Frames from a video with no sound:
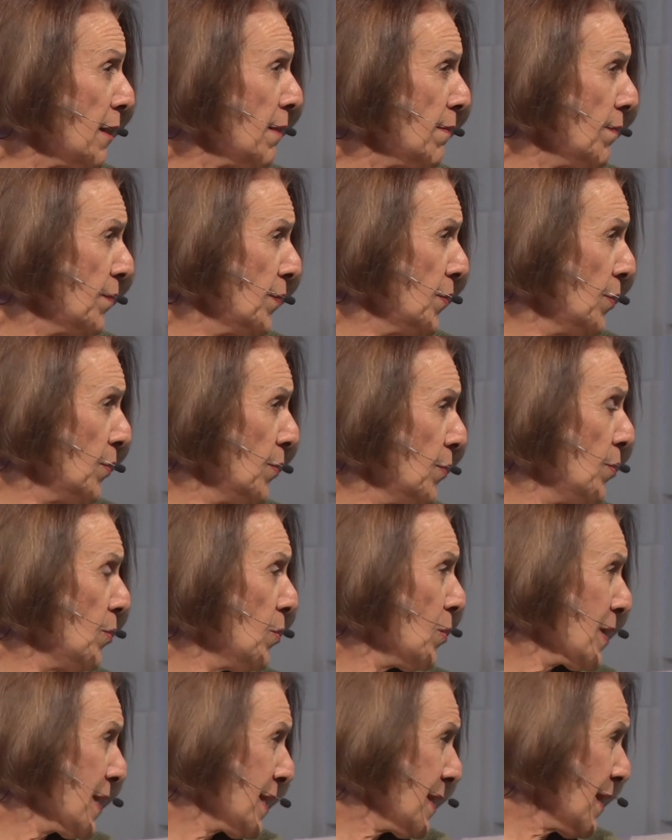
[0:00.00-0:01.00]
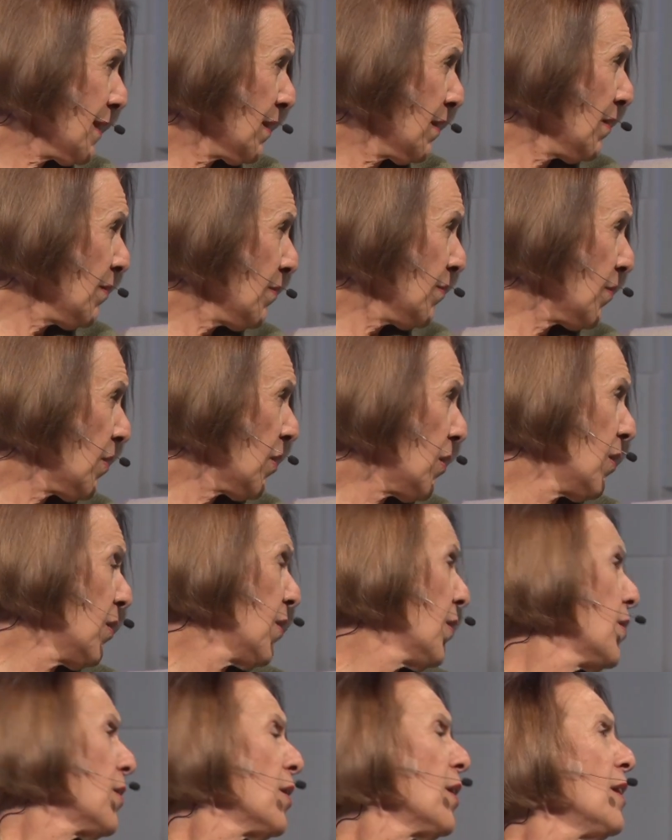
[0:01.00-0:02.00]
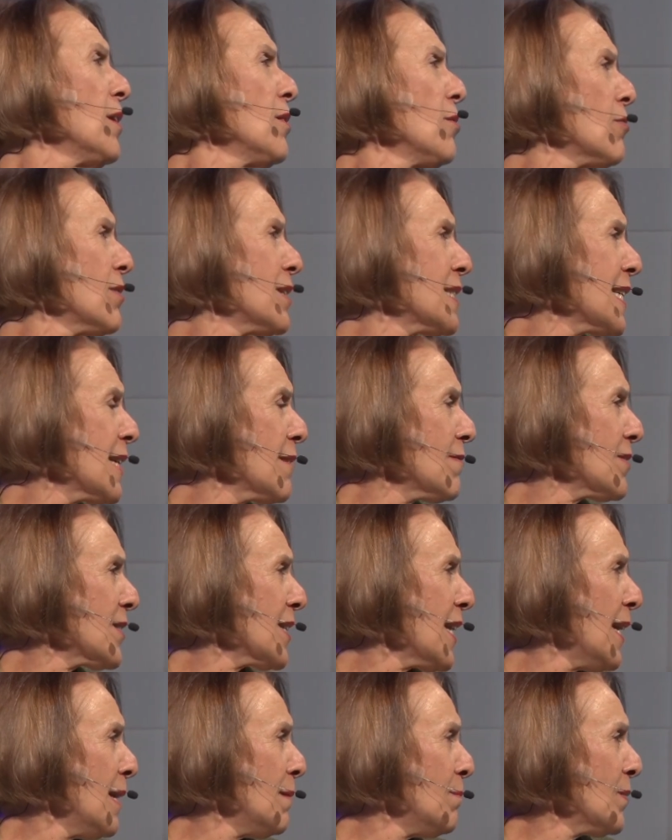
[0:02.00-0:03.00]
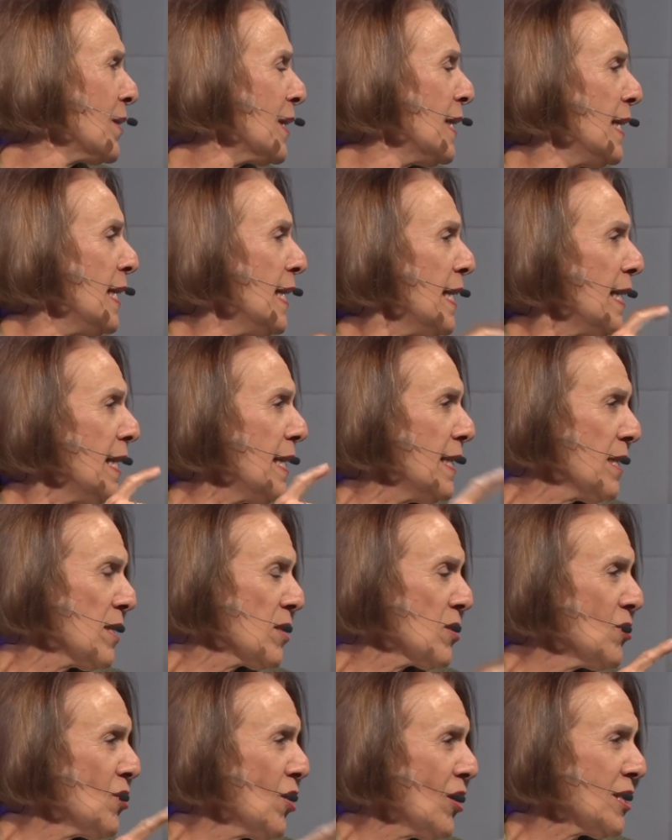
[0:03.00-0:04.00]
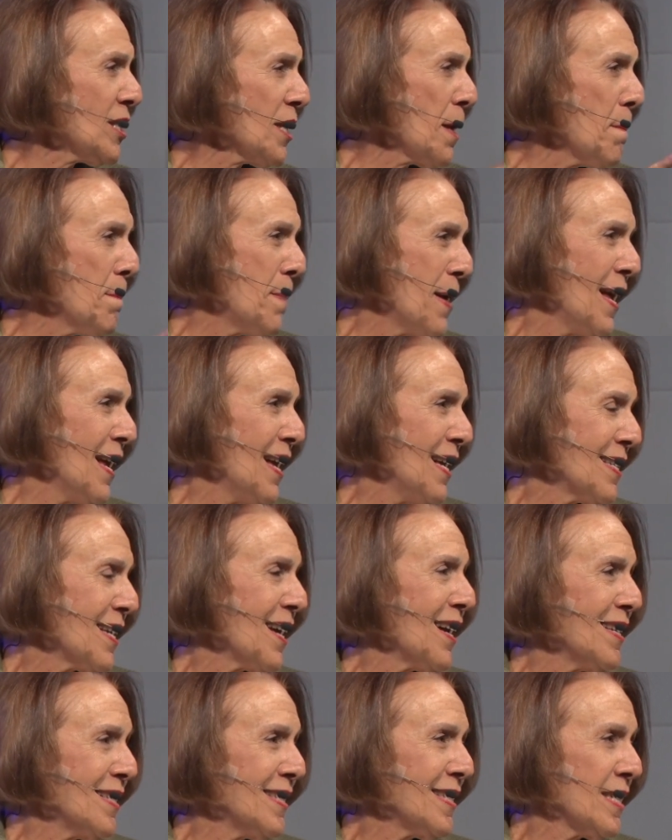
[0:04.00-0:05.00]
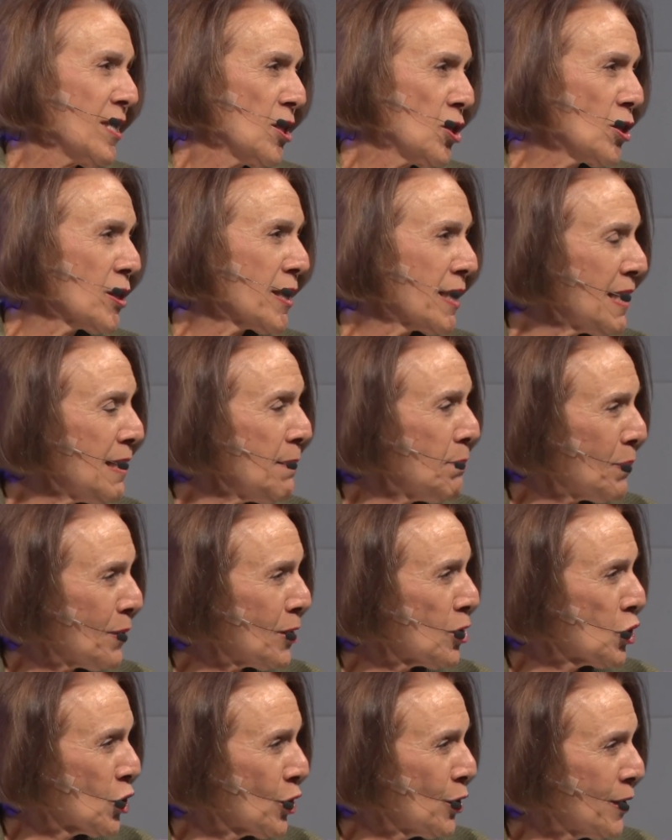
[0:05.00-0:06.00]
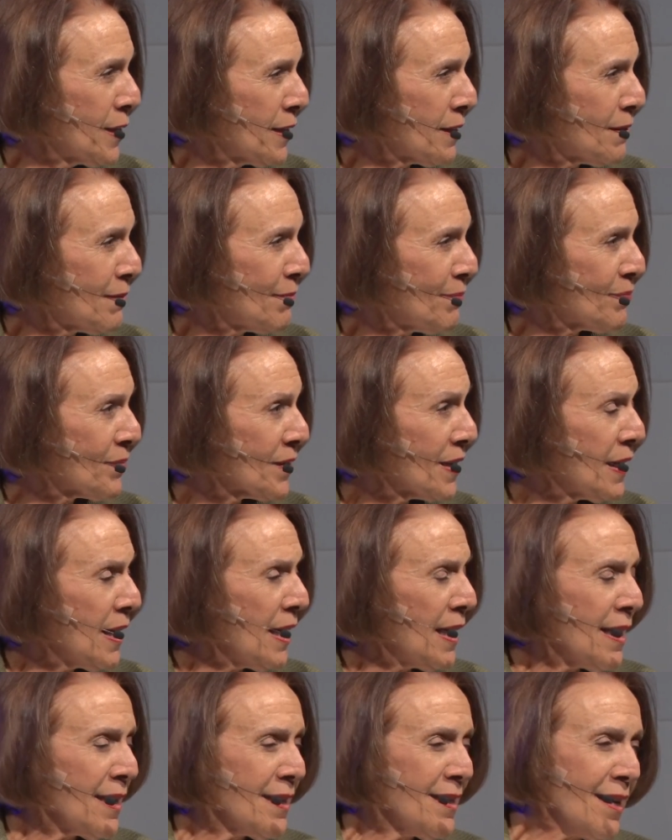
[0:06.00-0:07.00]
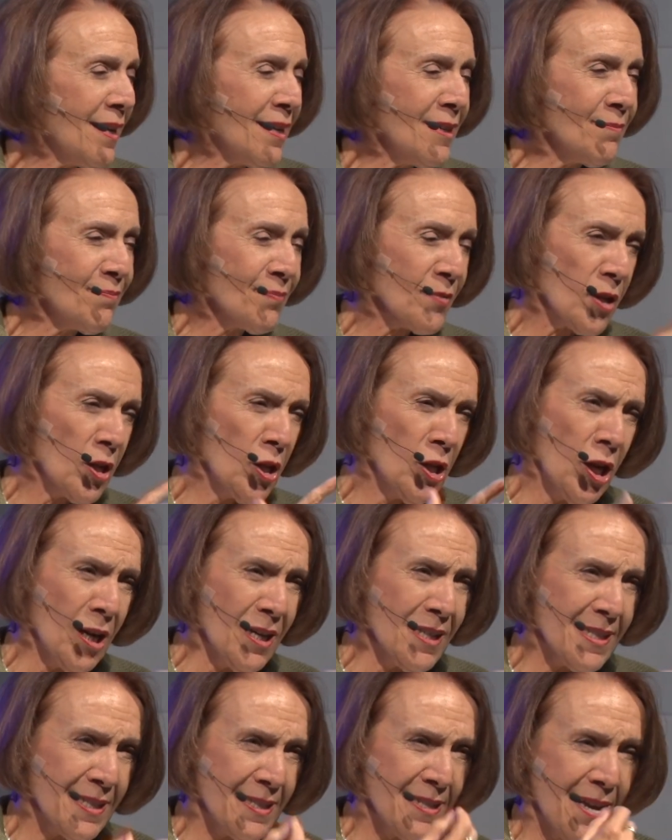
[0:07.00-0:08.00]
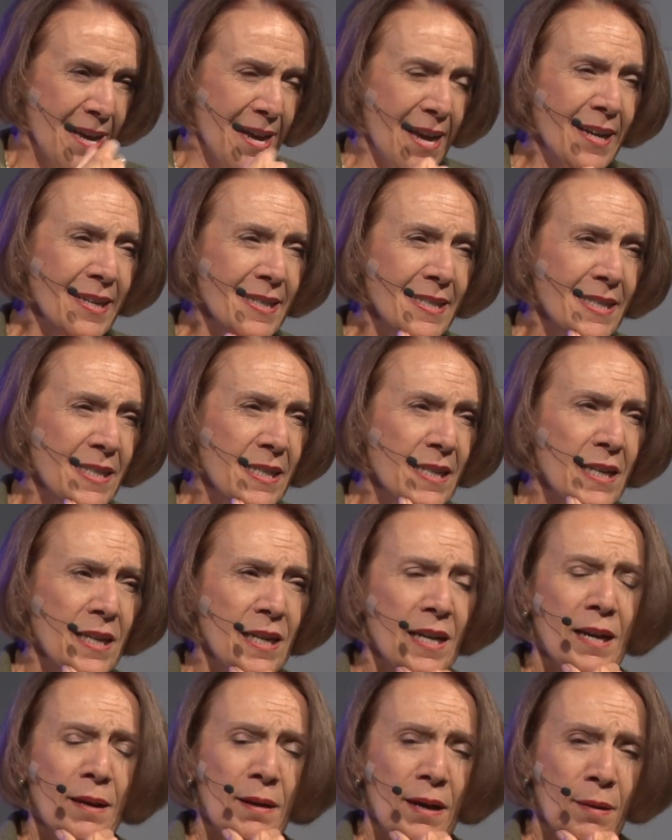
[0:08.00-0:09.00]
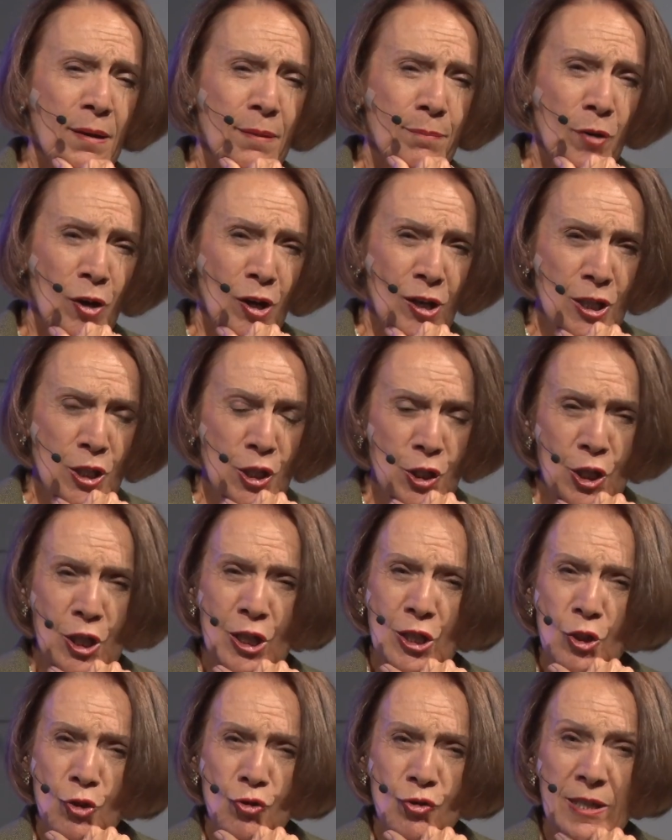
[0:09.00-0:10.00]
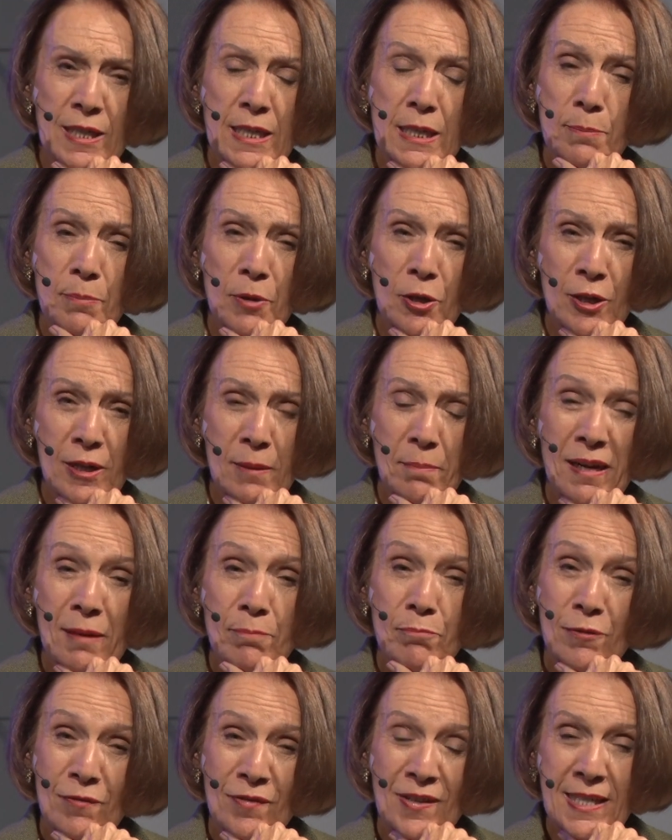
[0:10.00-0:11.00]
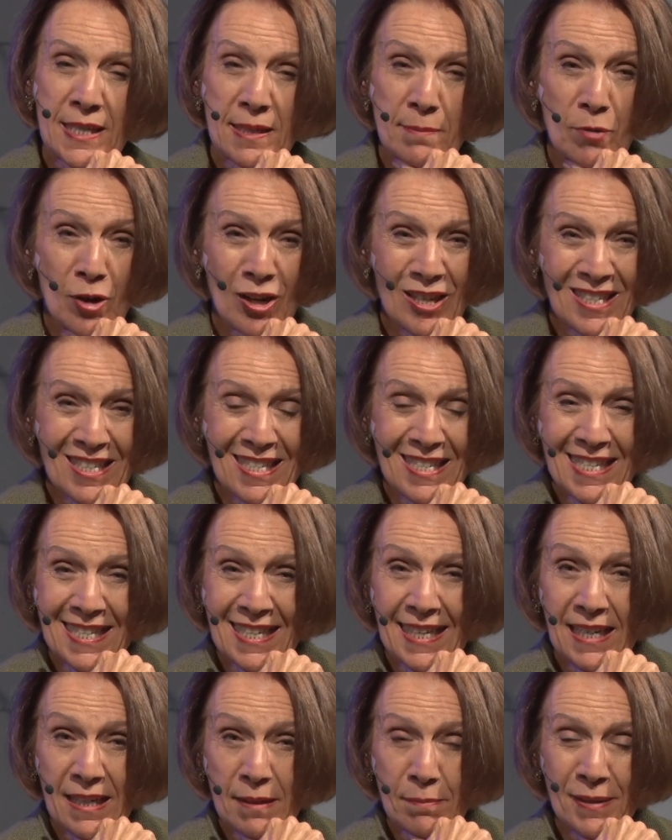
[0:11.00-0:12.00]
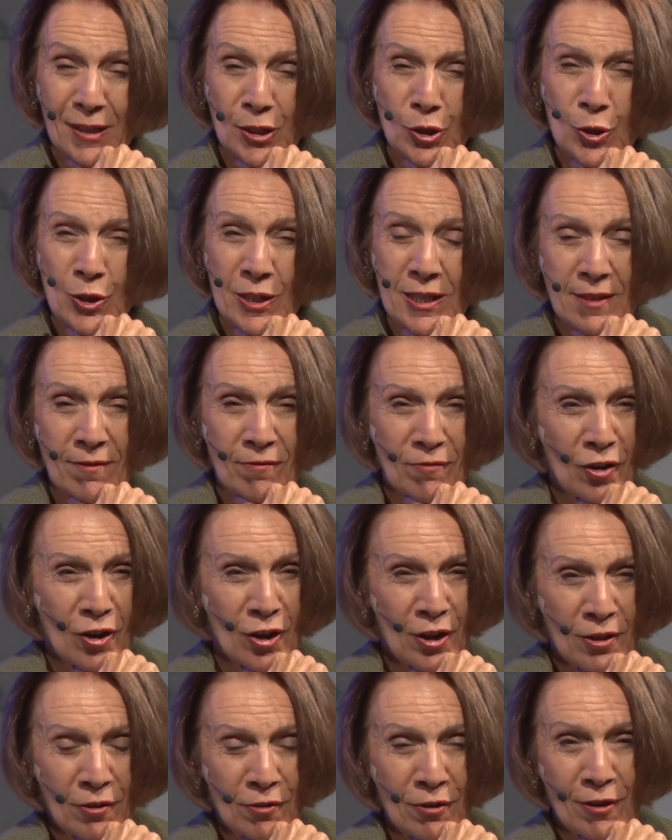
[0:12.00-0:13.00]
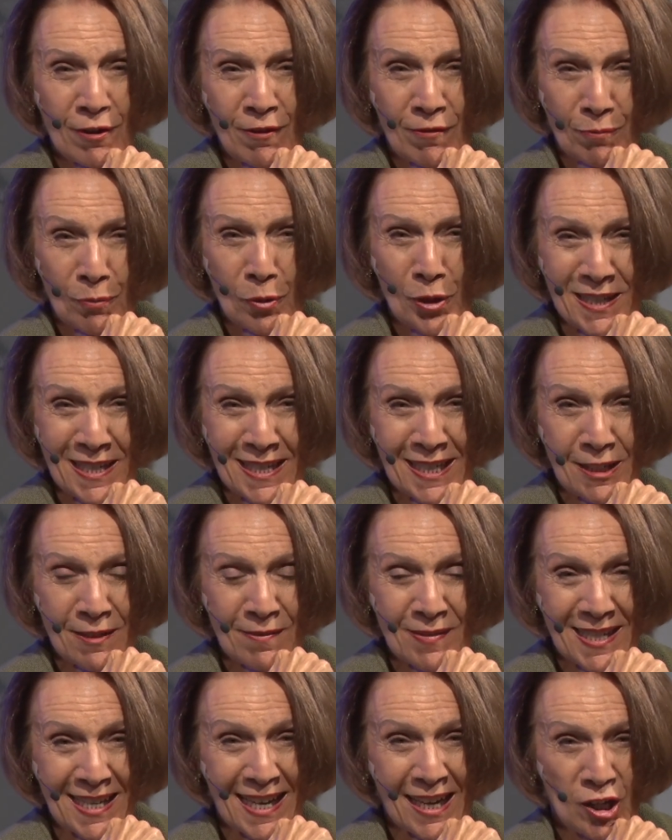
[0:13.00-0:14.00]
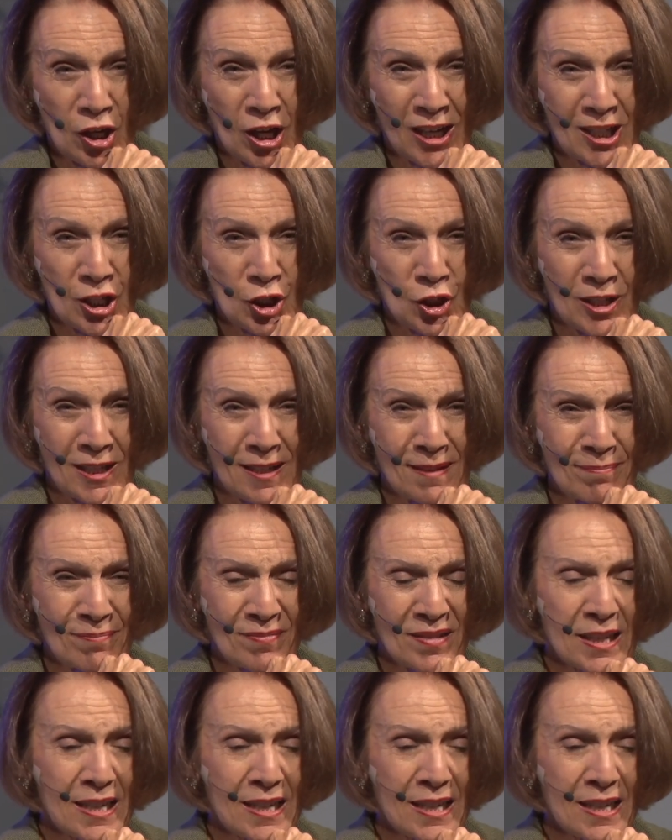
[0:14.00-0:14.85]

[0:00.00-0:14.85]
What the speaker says: if you yourself are going through a tough time, it is not a bad idea to keep a journal. Now, last night, Mark Stonestreet spoke about Professor Martin Seligman, who's the father of positive psychology.